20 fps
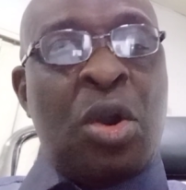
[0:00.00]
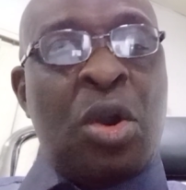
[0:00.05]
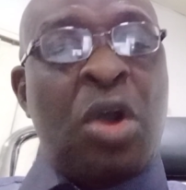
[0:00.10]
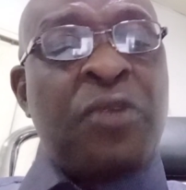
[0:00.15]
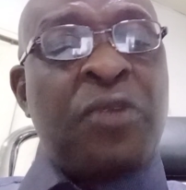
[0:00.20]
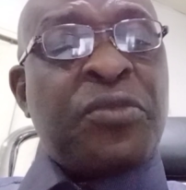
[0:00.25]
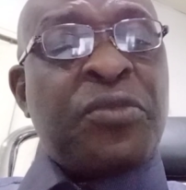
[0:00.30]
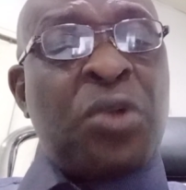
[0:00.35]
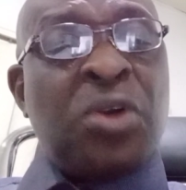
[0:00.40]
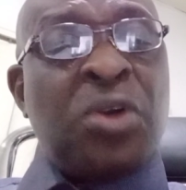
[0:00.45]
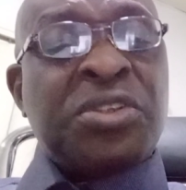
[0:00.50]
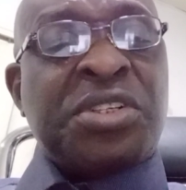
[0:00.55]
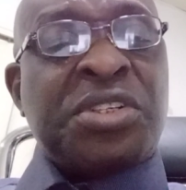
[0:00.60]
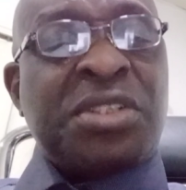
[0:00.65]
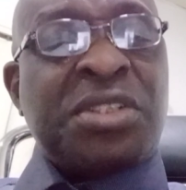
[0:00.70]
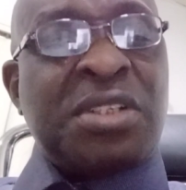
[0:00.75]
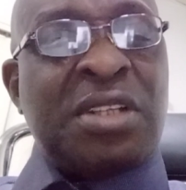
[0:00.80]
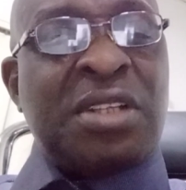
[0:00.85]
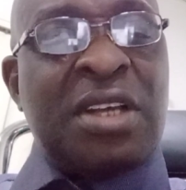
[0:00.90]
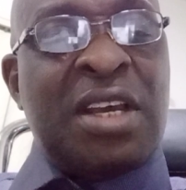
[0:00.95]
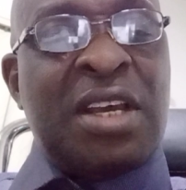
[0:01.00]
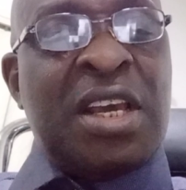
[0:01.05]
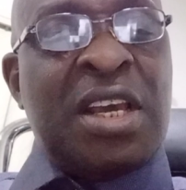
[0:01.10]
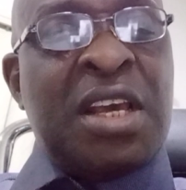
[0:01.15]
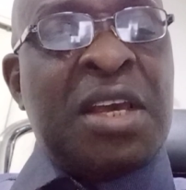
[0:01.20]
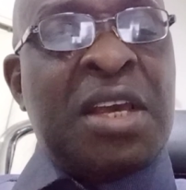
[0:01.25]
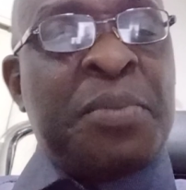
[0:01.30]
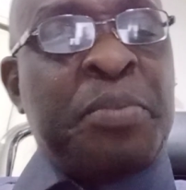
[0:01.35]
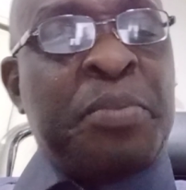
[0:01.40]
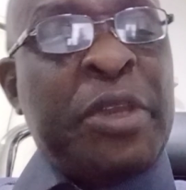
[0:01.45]
Of course,
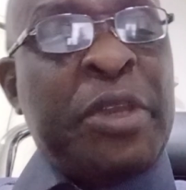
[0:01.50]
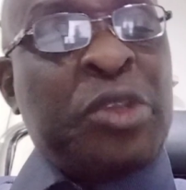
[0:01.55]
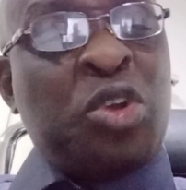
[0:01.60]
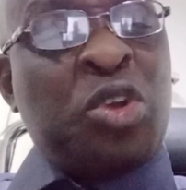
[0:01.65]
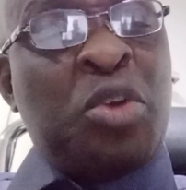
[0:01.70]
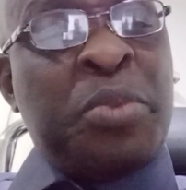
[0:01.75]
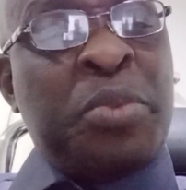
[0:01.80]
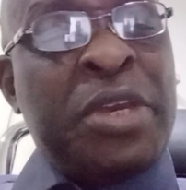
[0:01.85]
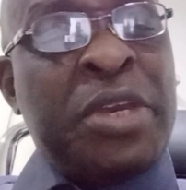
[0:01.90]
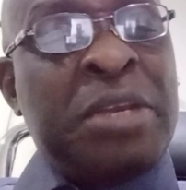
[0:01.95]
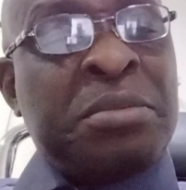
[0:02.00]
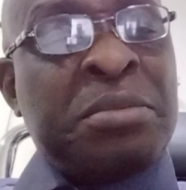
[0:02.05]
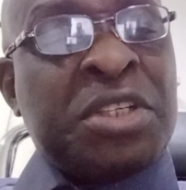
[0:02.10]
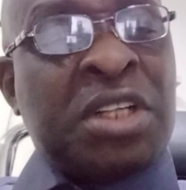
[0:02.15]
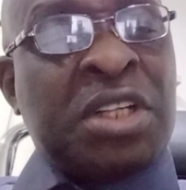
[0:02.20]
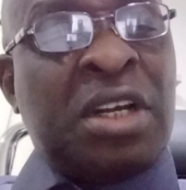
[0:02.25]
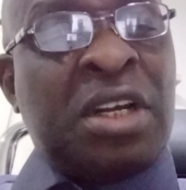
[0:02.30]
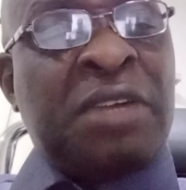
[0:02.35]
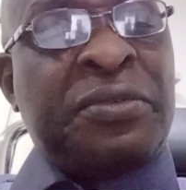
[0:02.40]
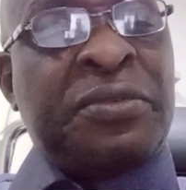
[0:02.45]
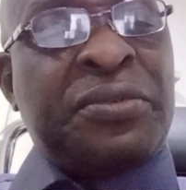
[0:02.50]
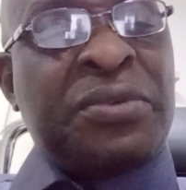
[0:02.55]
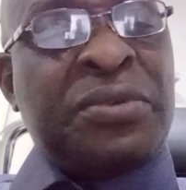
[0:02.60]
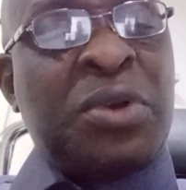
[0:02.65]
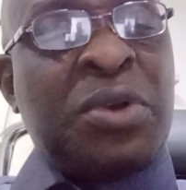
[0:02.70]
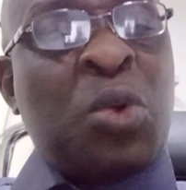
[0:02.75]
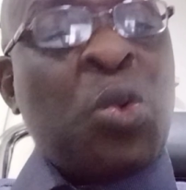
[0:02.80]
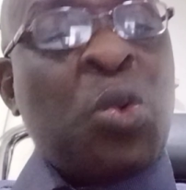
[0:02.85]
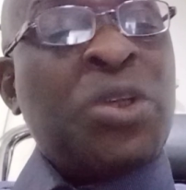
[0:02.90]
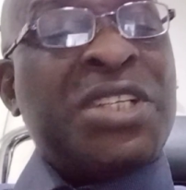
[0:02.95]
Peter Obi himself
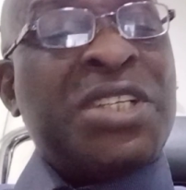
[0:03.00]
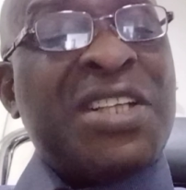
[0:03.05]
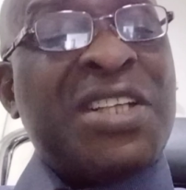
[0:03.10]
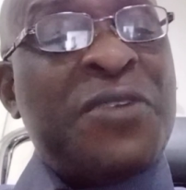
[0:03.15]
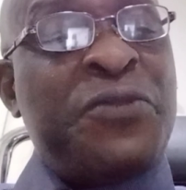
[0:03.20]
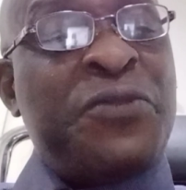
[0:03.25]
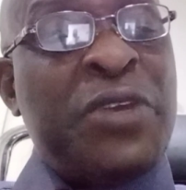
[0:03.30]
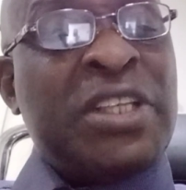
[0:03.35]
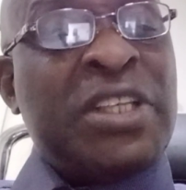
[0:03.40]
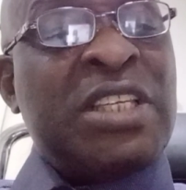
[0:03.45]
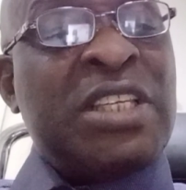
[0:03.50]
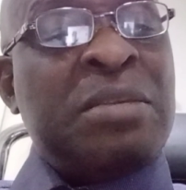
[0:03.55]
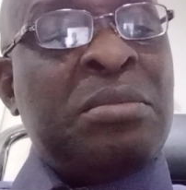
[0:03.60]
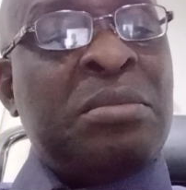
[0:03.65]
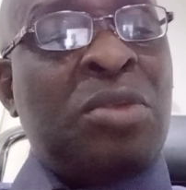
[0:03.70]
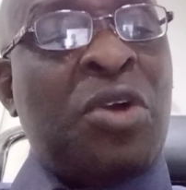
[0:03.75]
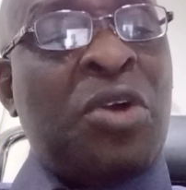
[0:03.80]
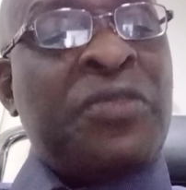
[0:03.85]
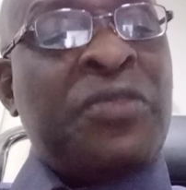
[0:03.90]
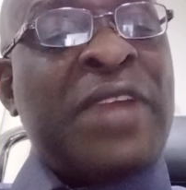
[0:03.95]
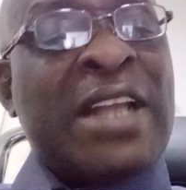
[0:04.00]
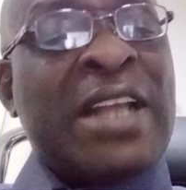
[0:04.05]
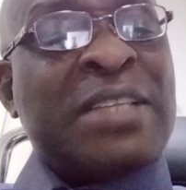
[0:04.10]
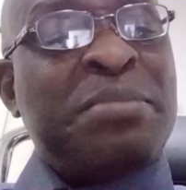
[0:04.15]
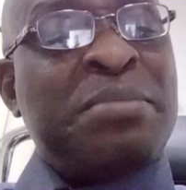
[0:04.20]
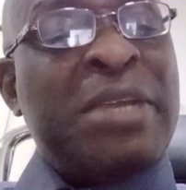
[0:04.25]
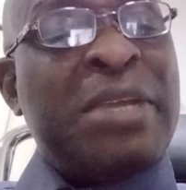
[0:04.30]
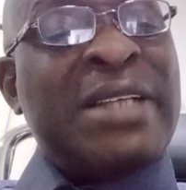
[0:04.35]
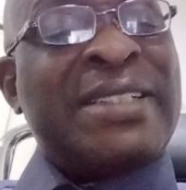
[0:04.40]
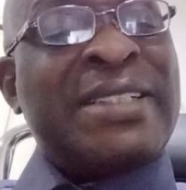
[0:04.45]
was a victim of
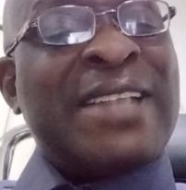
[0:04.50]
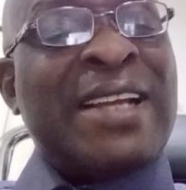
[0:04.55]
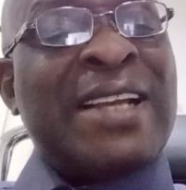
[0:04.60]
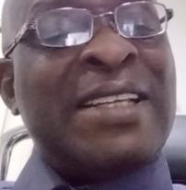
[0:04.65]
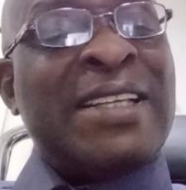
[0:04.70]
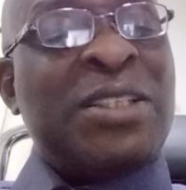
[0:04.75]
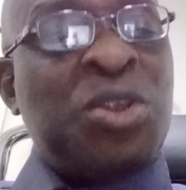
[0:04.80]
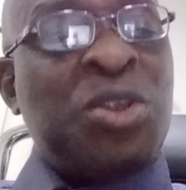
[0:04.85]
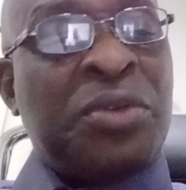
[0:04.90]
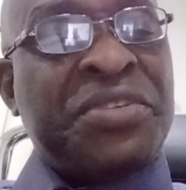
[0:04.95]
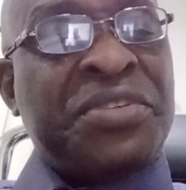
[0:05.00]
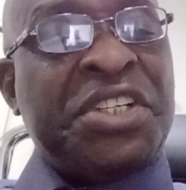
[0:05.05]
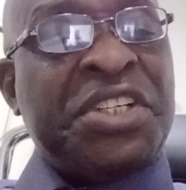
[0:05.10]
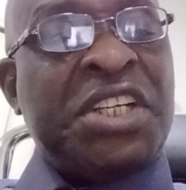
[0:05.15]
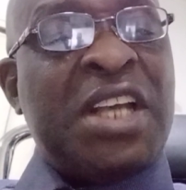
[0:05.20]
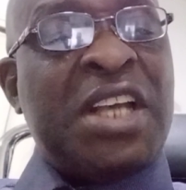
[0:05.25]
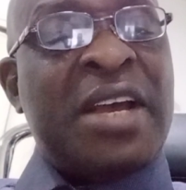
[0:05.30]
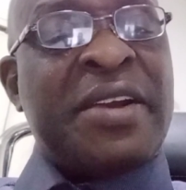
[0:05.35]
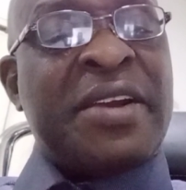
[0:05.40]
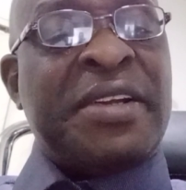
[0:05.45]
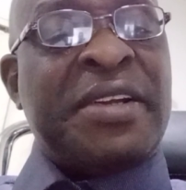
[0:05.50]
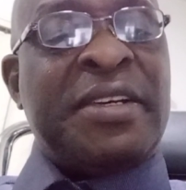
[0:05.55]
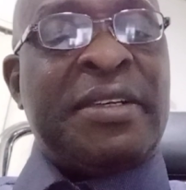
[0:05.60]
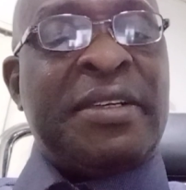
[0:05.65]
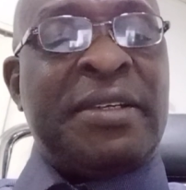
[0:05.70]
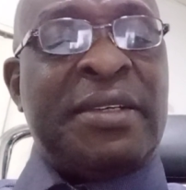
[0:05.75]
that mentality of sharing.